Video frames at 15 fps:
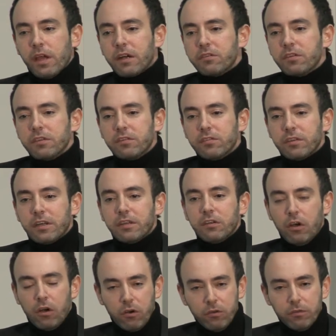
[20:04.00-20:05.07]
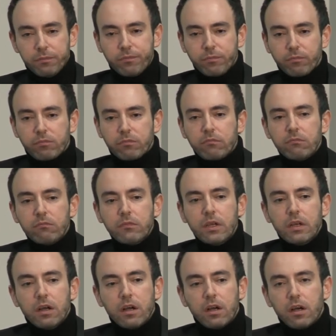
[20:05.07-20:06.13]
actually said no,
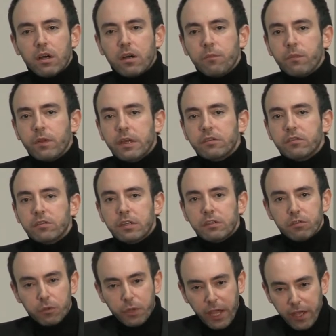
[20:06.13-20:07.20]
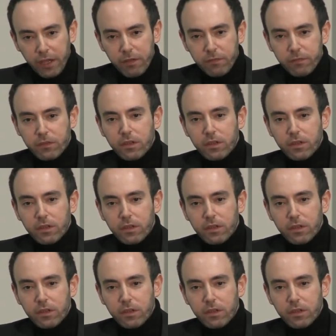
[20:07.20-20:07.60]
it's okay,